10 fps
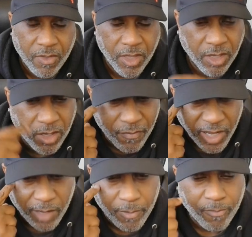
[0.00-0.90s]
than the
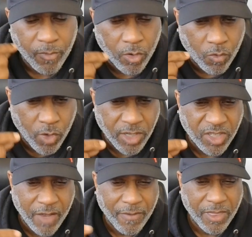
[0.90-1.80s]
development of
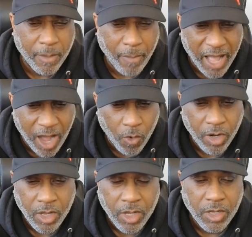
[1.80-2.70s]
oneself and the
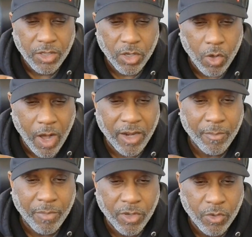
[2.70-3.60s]
power to go out
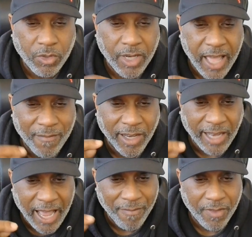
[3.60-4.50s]
and produce and have a
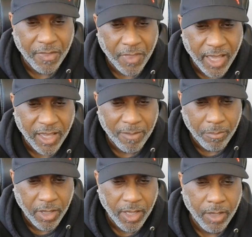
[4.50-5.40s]
life that they can
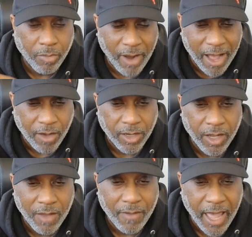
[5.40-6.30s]
be proud
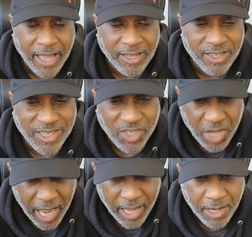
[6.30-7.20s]
of and
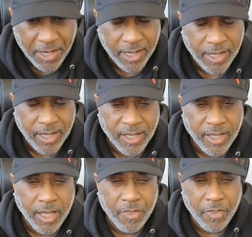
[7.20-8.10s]
sustain.
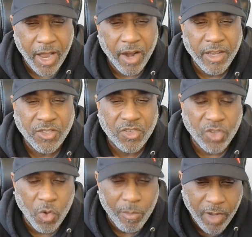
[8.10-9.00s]
There is
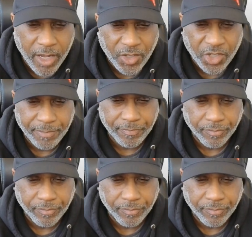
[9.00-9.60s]
so much